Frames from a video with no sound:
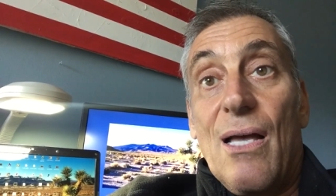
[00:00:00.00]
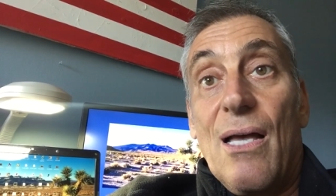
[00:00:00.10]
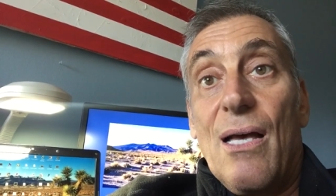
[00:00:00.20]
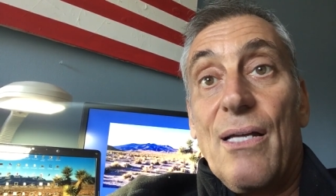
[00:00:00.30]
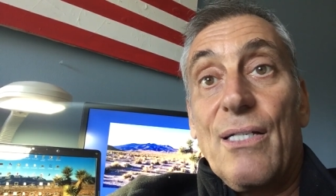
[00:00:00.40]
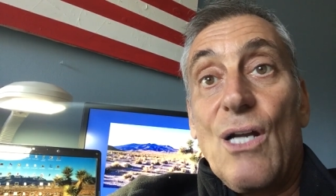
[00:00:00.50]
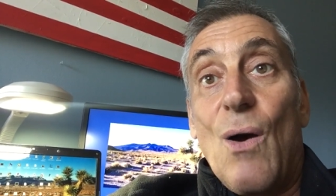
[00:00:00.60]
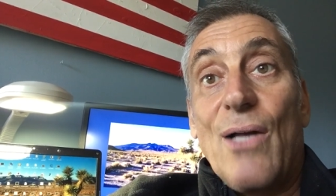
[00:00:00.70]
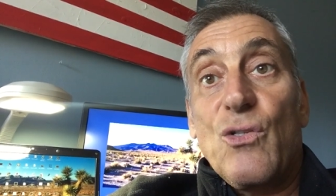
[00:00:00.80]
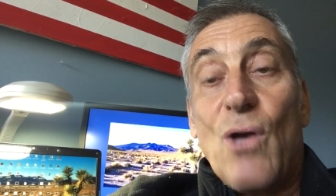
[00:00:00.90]
Uh, uh, you
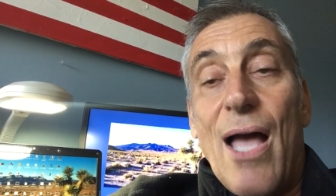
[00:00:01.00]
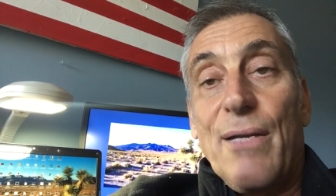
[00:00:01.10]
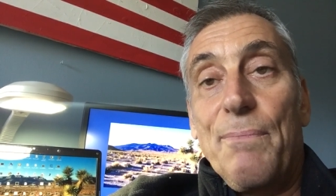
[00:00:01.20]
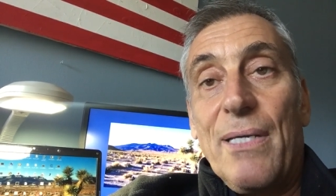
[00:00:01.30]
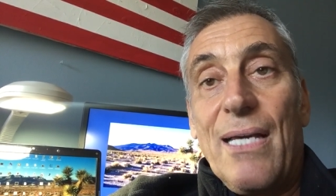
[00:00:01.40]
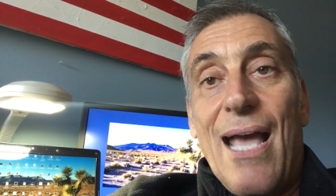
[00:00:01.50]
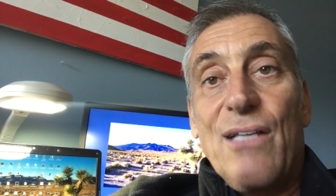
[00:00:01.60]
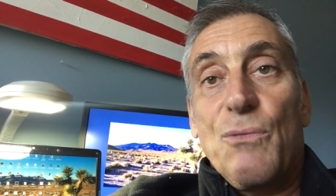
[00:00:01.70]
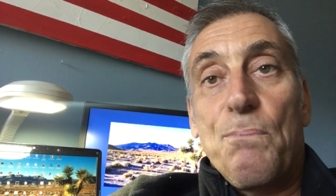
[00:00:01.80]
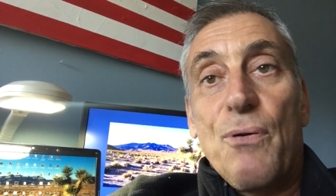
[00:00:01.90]
know, I try to be
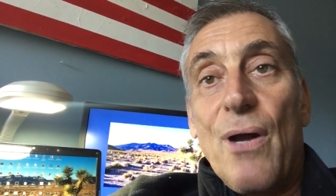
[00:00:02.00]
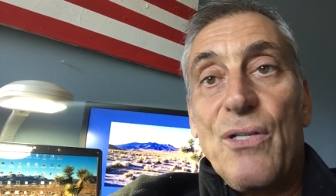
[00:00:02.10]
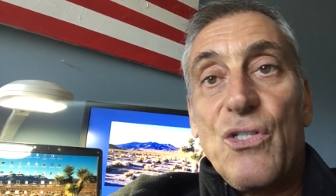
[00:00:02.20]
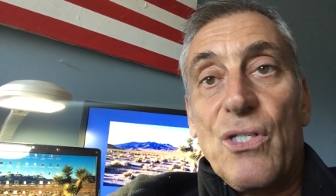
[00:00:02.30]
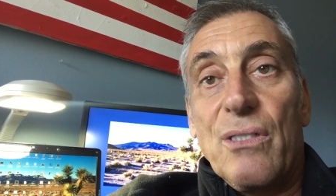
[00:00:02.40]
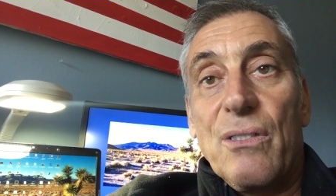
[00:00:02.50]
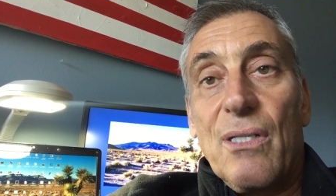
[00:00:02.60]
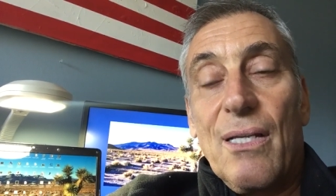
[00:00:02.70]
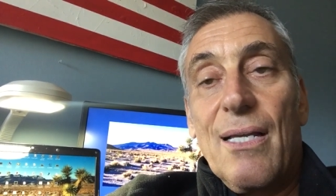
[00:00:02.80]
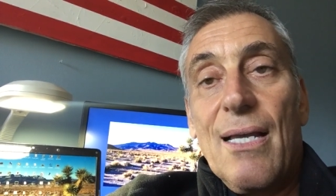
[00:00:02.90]
as prescient
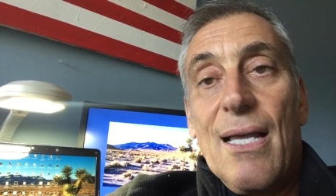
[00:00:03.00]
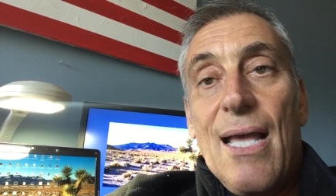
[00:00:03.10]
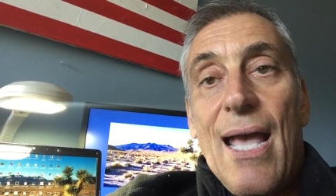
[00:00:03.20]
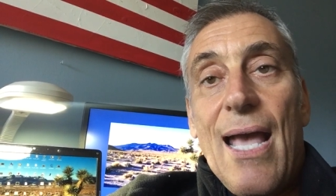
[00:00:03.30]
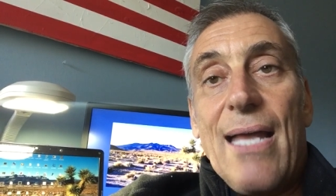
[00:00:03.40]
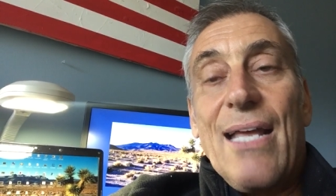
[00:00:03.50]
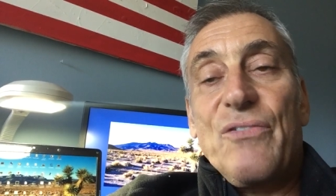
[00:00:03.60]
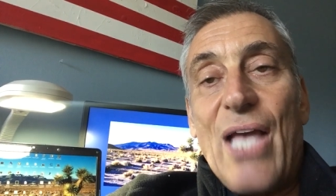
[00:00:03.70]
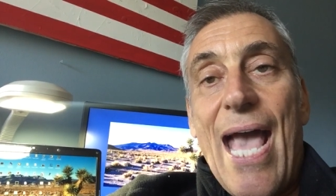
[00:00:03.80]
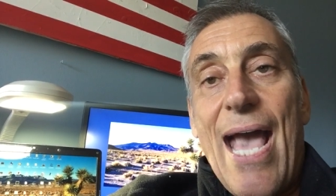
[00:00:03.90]
and
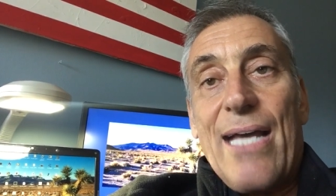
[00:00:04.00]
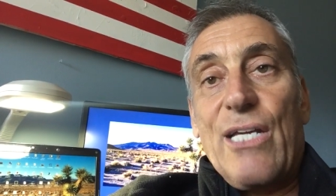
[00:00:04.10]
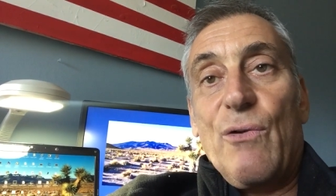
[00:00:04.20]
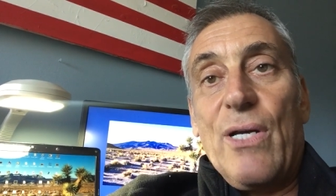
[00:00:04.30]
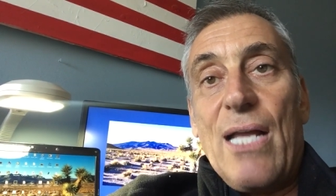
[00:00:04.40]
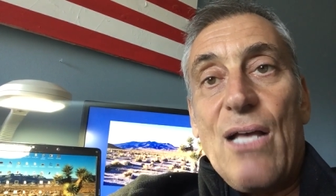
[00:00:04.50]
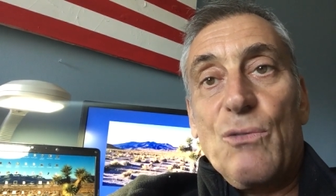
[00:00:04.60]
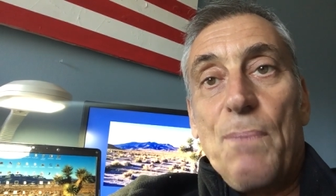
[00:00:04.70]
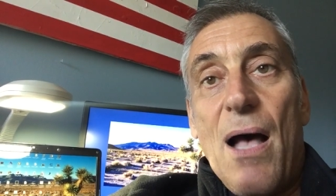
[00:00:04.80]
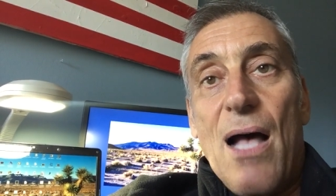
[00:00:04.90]
as accurate
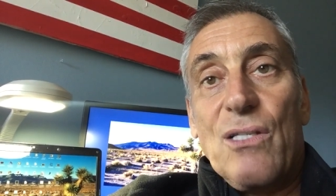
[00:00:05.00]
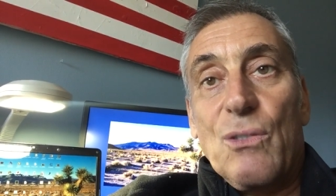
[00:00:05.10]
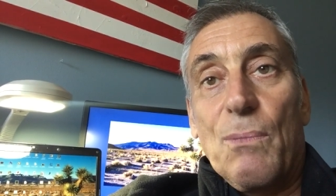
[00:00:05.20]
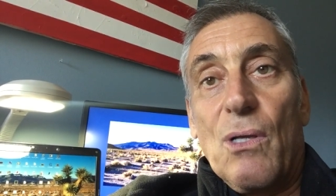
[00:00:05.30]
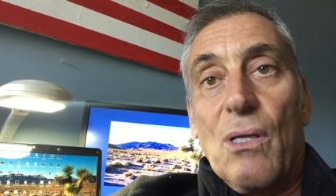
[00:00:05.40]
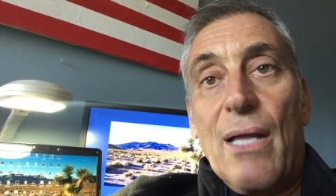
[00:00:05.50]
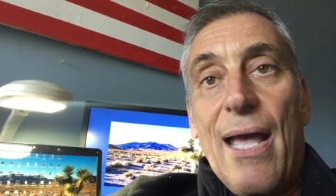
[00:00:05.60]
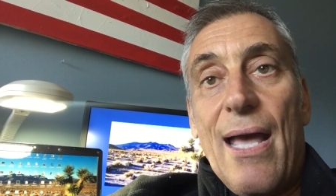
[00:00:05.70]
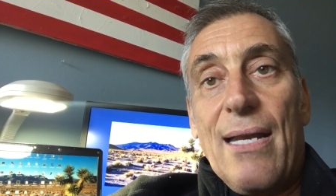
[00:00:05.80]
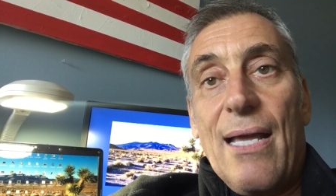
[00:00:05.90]
as possible
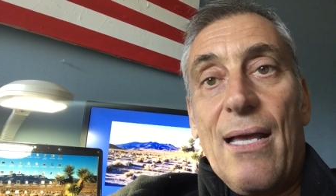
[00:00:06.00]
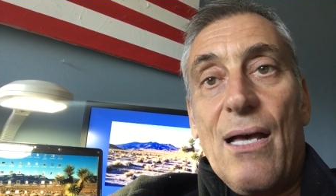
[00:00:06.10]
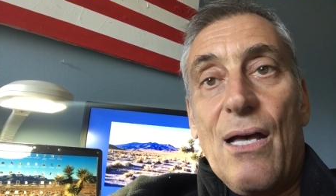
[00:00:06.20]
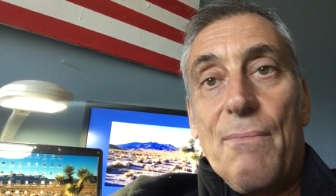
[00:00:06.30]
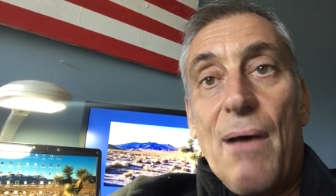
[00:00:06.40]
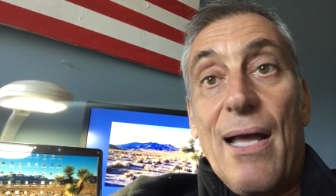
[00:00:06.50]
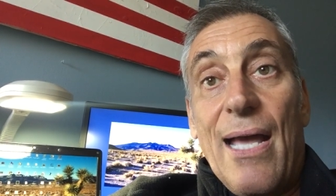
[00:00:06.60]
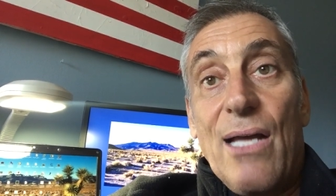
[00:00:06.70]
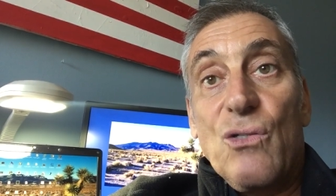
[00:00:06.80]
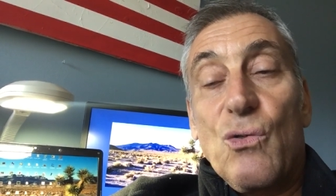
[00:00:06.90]
at uh, my
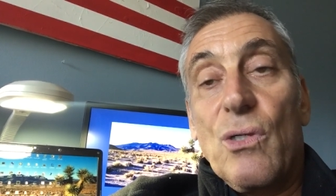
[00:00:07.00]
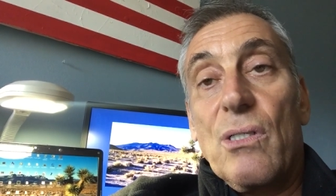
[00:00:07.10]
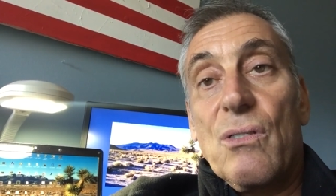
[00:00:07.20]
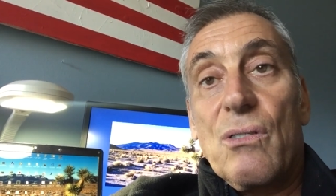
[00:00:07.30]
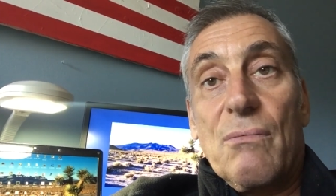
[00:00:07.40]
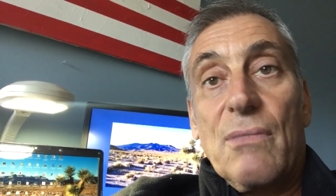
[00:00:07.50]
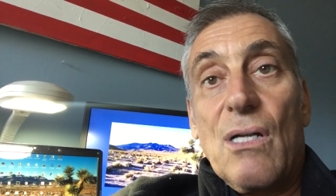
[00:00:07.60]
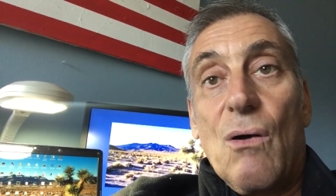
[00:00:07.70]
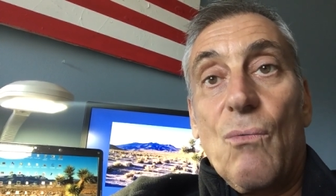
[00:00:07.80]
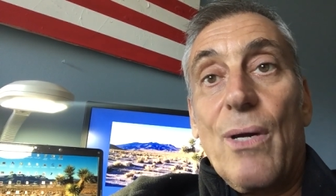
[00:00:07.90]
entries, you
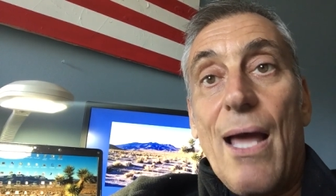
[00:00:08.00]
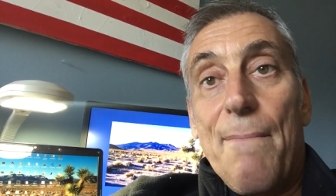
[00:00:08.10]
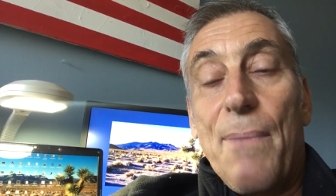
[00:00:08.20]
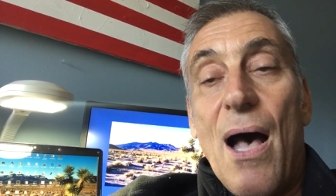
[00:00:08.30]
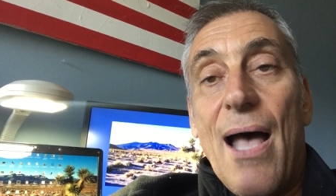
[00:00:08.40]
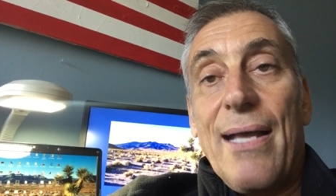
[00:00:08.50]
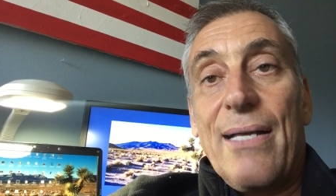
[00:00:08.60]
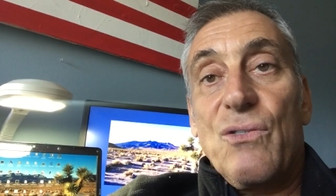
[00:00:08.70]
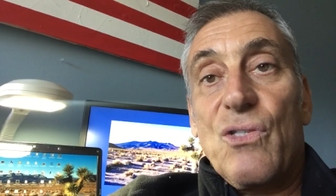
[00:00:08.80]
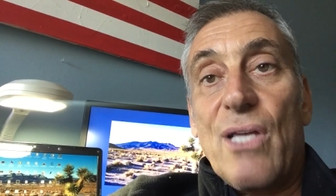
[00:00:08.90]
know, when I buy
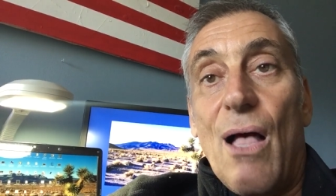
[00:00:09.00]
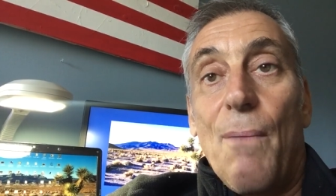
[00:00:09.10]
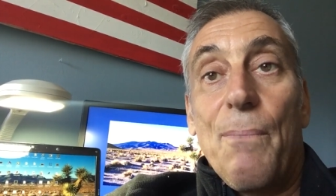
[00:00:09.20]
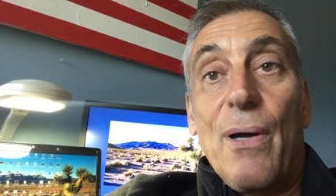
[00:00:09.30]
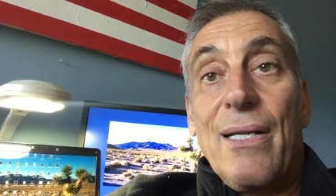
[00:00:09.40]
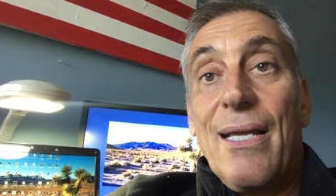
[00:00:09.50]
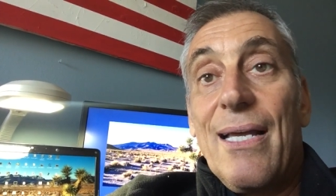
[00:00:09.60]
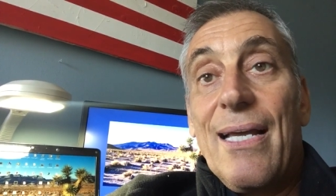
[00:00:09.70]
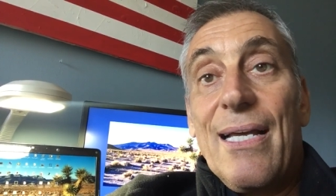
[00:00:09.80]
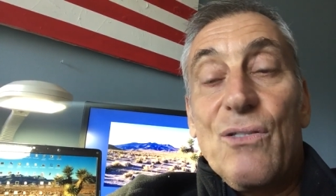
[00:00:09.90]
and sell, but
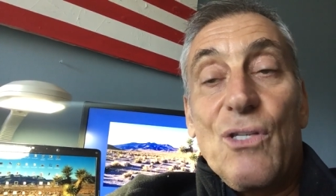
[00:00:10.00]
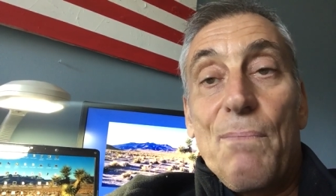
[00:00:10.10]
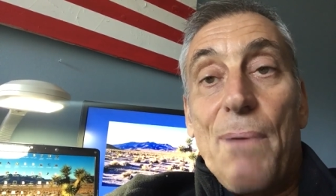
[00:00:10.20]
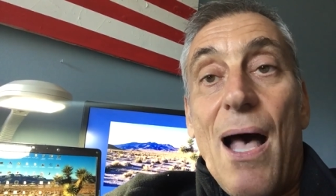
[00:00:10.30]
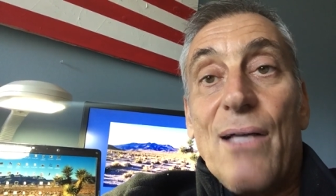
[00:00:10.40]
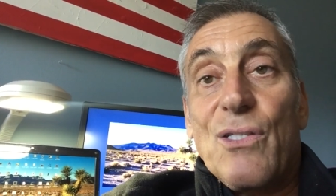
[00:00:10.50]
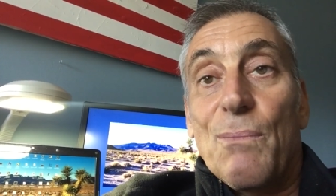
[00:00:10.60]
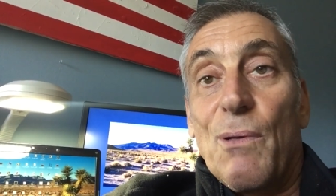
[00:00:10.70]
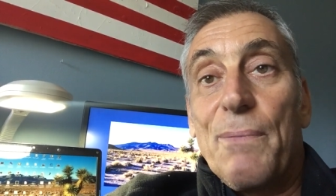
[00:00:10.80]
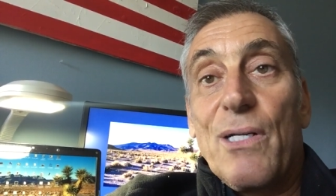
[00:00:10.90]
it's
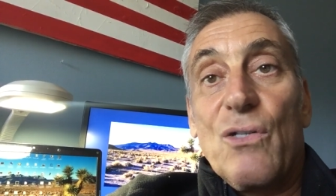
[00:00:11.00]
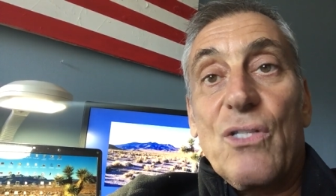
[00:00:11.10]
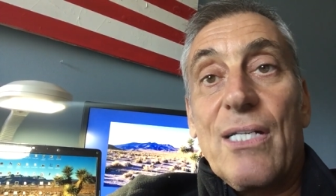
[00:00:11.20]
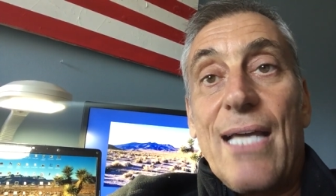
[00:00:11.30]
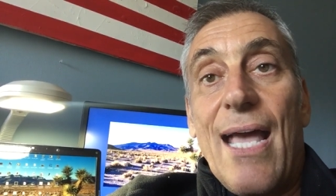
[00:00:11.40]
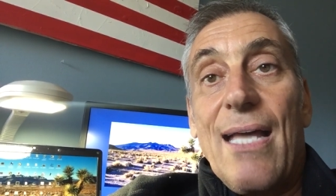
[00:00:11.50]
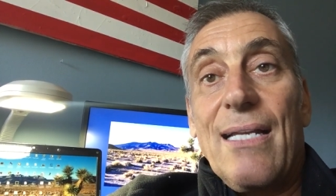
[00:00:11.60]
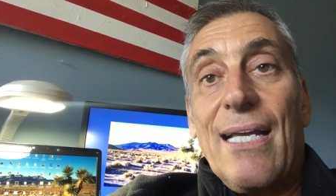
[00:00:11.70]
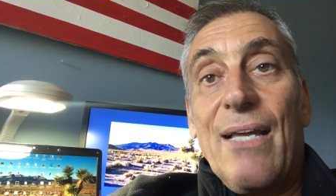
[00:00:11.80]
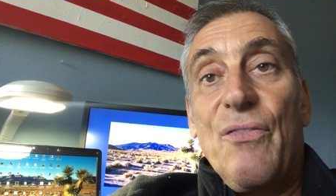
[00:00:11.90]
impossible because,
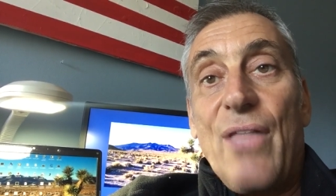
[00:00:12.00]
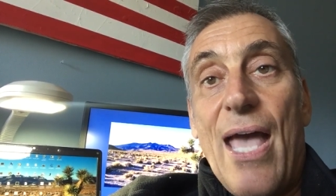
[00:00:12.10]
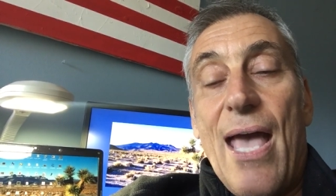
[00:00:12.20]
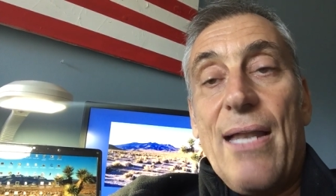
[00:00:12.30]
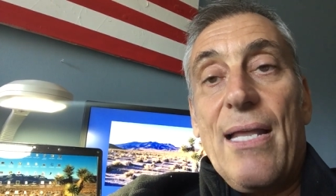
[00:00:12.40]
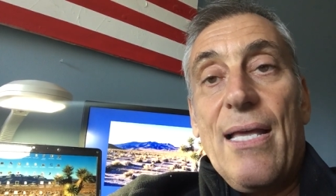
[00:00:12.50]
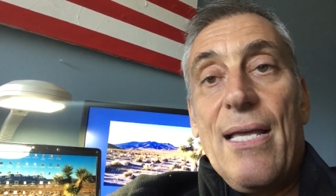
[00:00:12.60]
again, in that